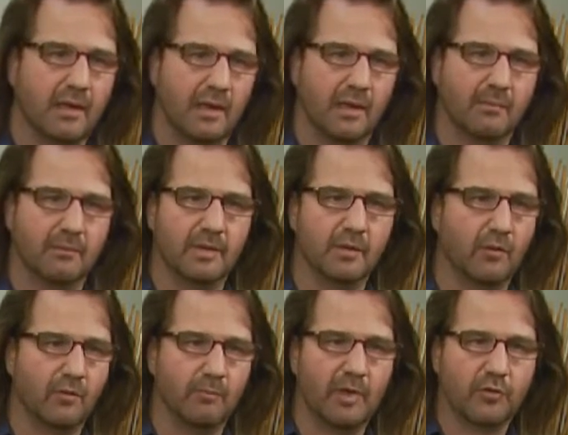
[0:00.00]

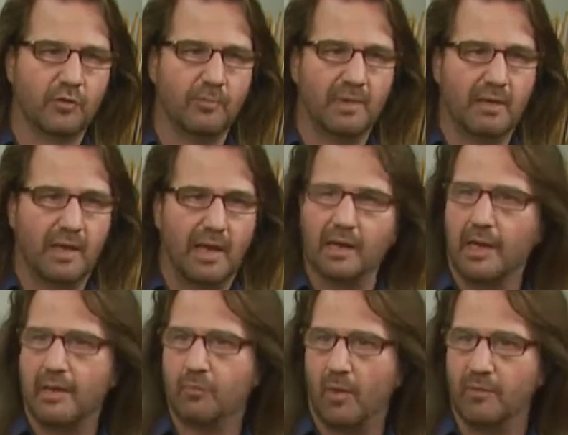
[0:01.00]
There must have been a
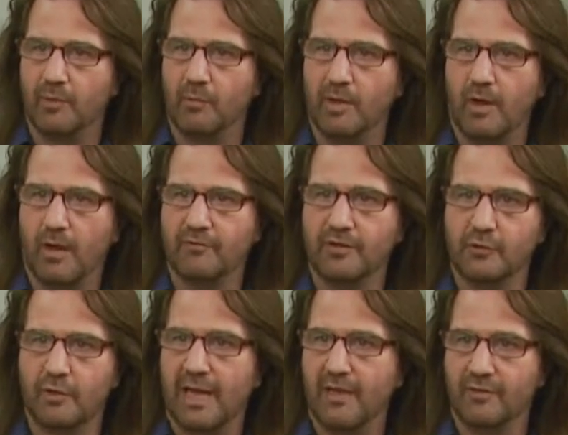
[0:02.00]
light bulb that went off in
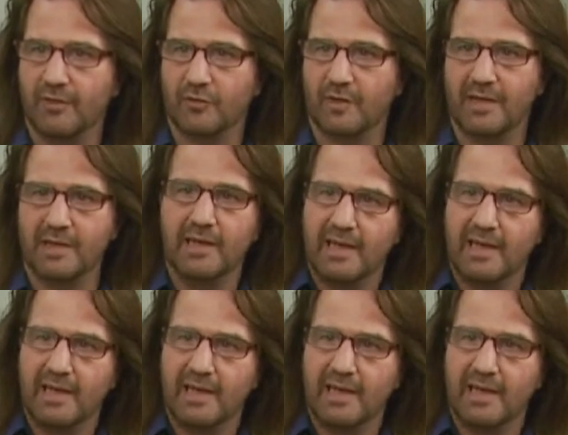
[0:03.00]
your head that said,